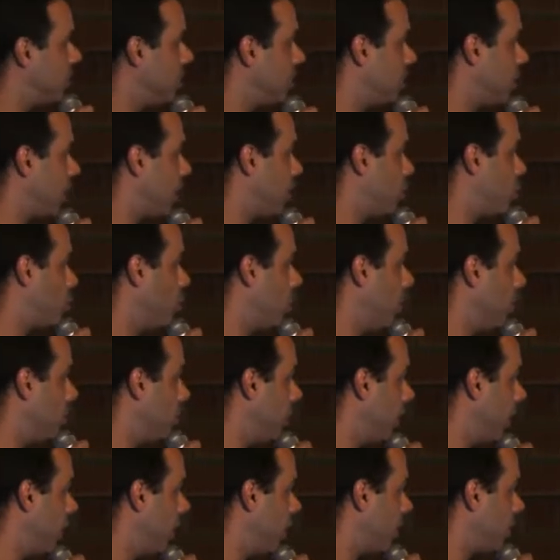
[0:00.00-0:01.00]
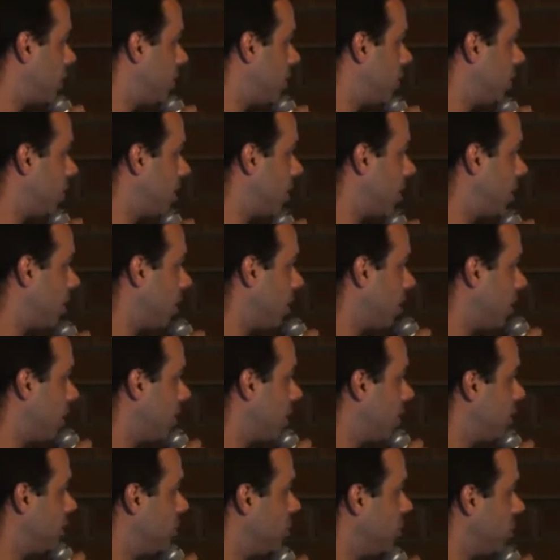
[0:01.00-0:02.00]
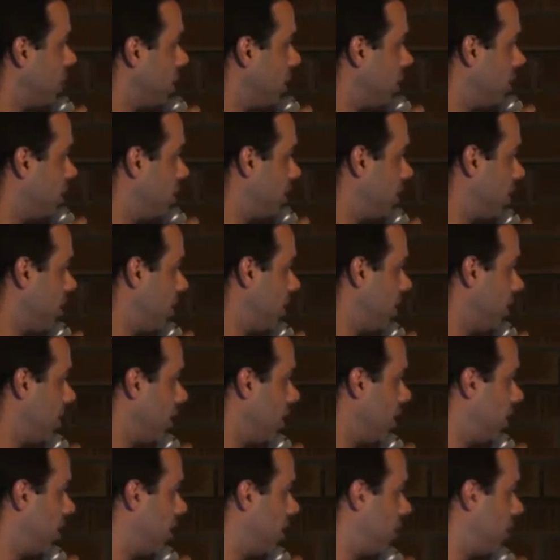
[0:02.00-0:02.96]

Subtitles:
that we built, as you can see,